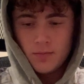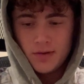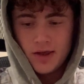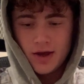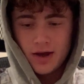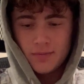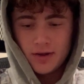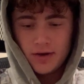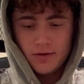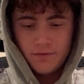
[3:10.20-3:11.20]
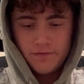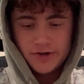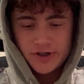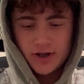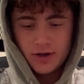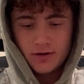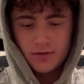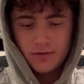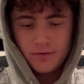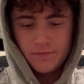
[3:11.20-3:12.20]
Yeah, I mean, fishing
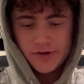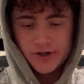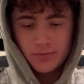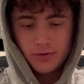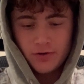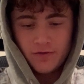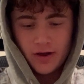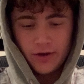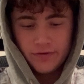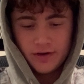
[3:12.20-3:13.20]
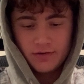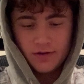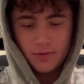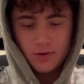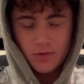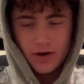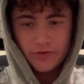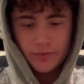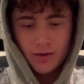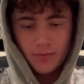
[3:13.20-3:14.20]
profiles, that's like what you have
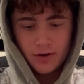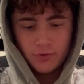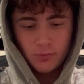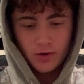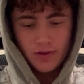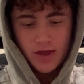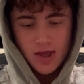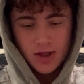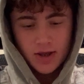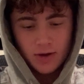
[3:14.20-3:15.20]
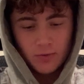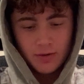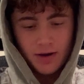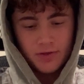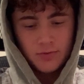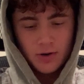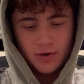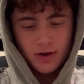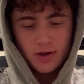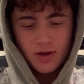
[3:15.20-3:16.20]
to remember is, what are they eating and what am I
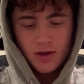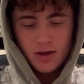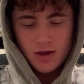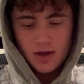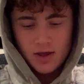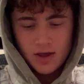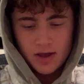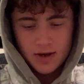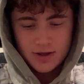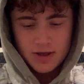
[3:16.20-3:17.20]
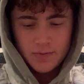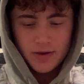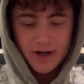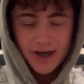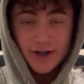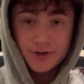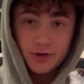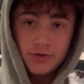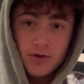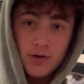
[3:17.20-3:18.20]
throwing? And keeping it
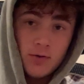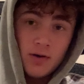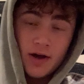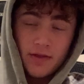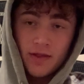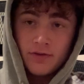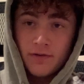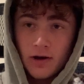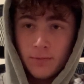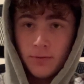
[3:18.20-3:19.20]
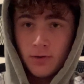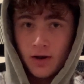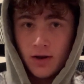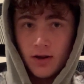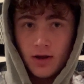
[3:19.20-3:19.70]
natural too, I think that's very important.